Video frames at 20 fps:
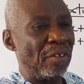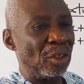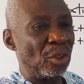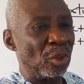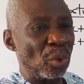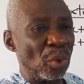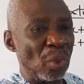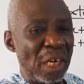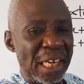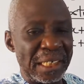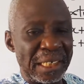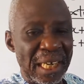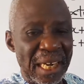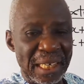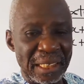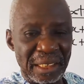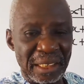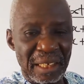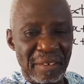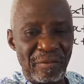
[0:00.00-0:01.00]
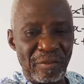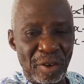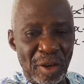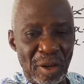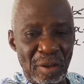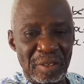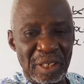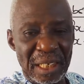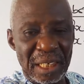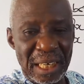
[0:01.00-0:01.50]
the two letters
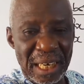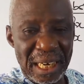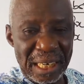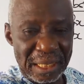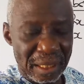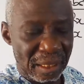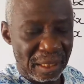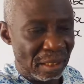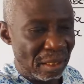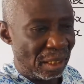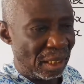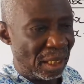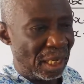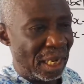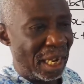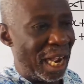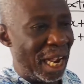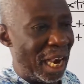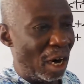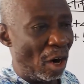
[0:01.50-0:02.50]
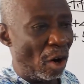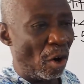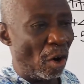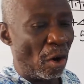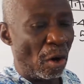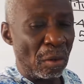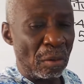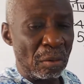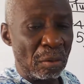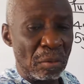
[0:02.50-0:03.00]
involved in that are
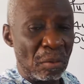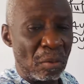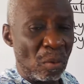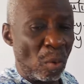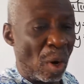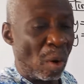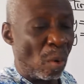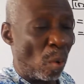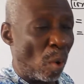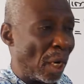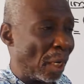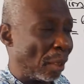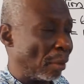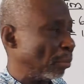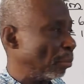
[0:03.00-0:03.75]
all 1.